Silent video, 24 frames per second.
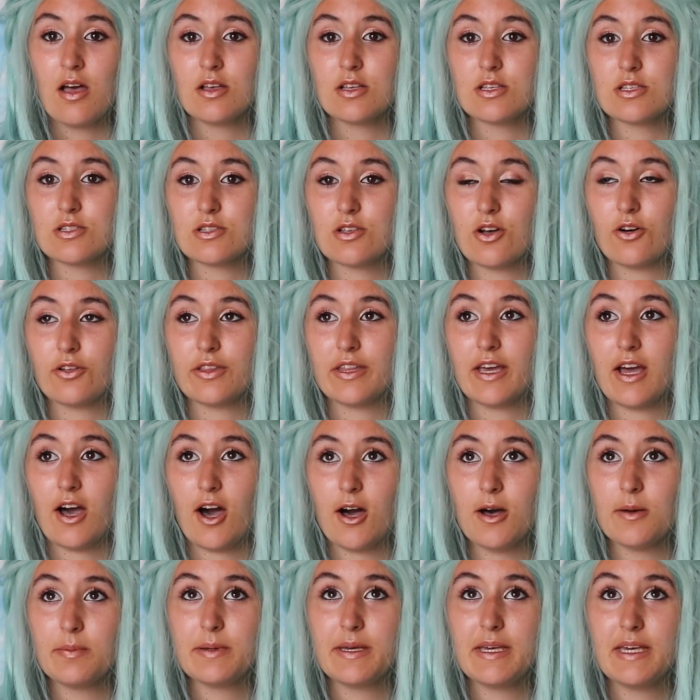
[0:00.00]
So the
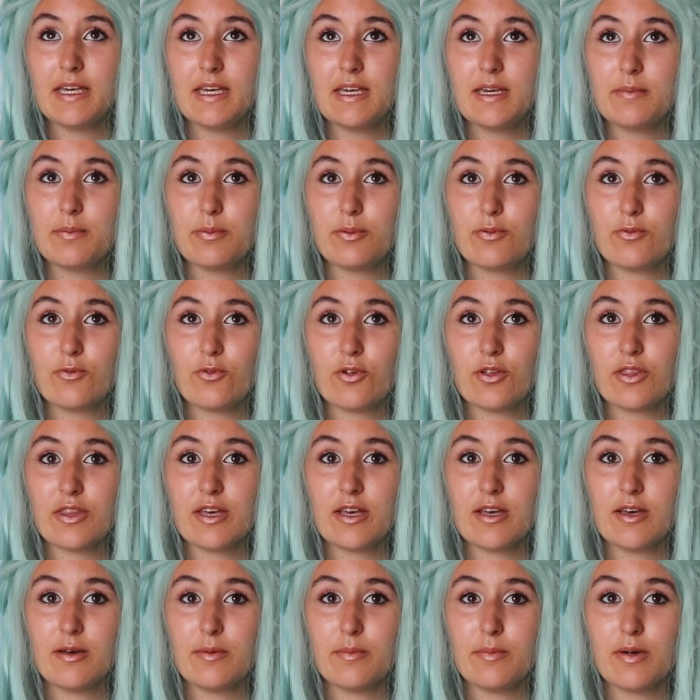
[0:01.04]
upkeep for
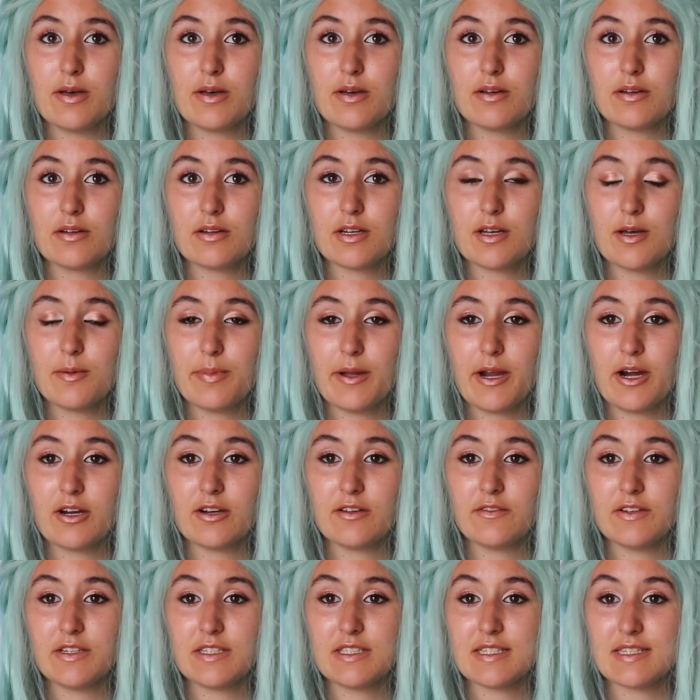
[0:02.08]
them
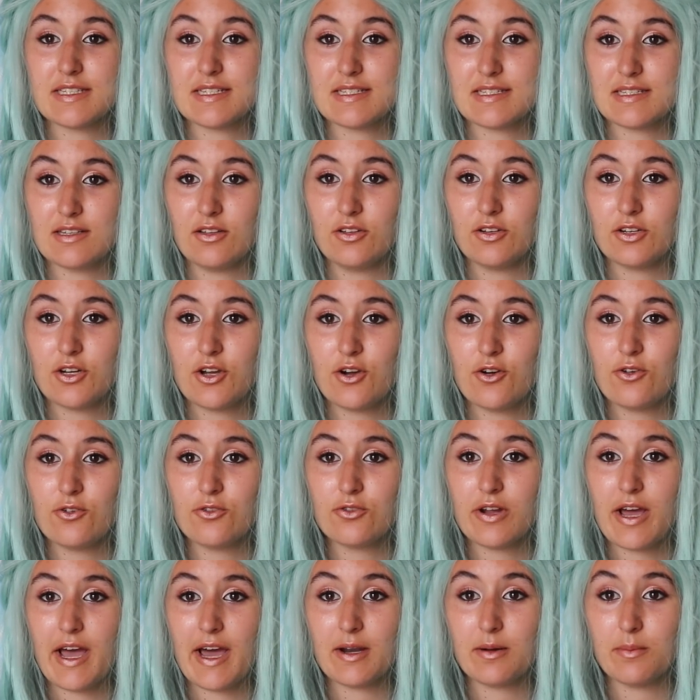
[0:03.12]
comparatively to the
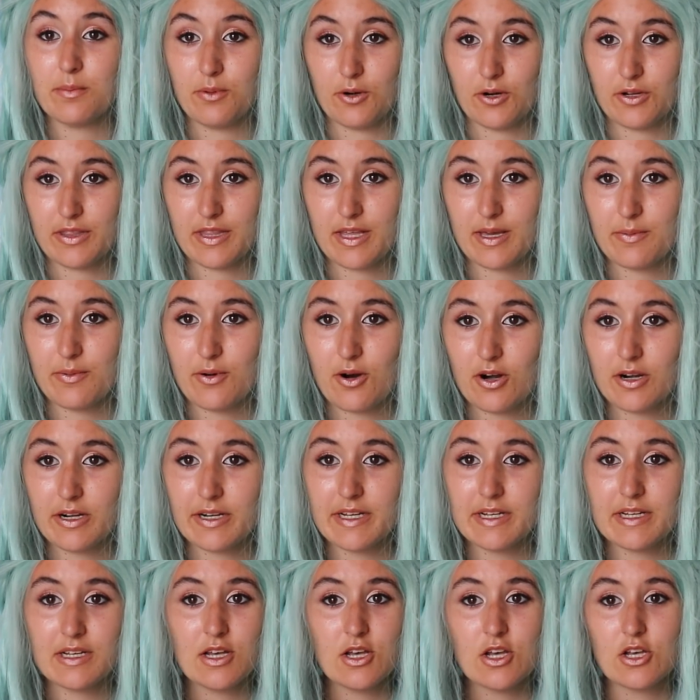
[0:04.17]
silicone at a birthday
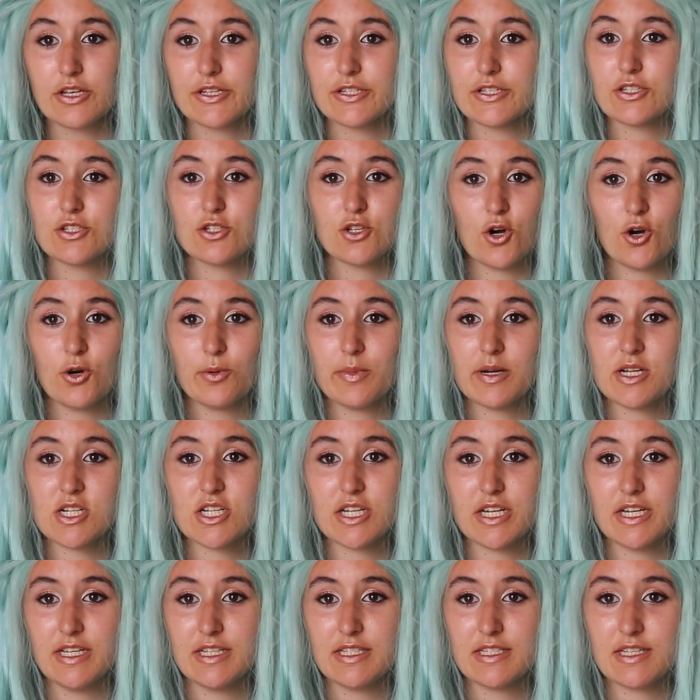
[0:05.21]
party, so
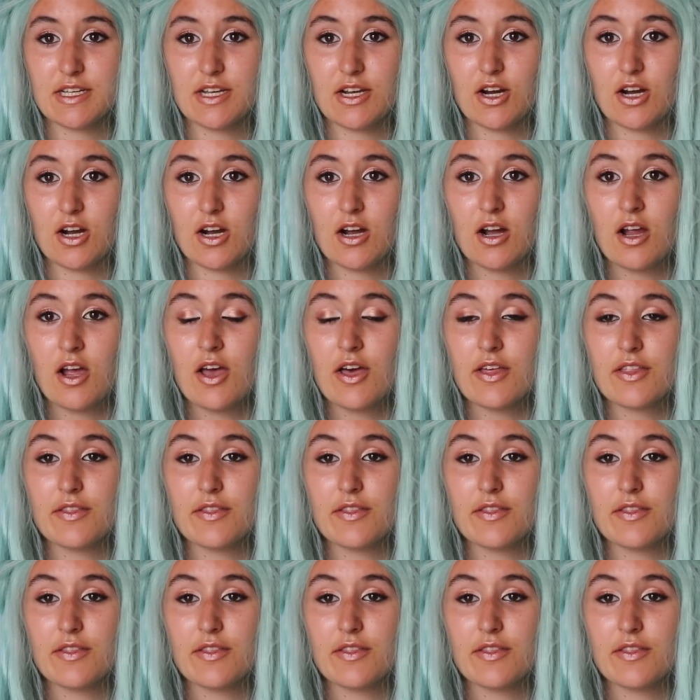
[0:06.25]
much easier,